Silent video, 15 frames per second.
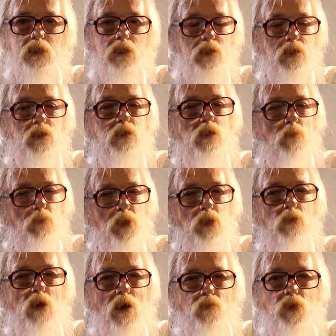this is something
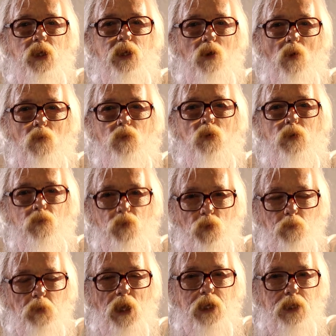you have to get over if
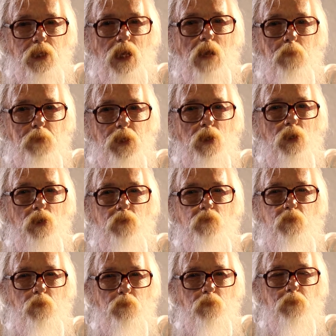you're planning to be a good
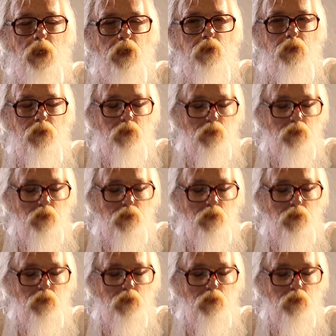parent.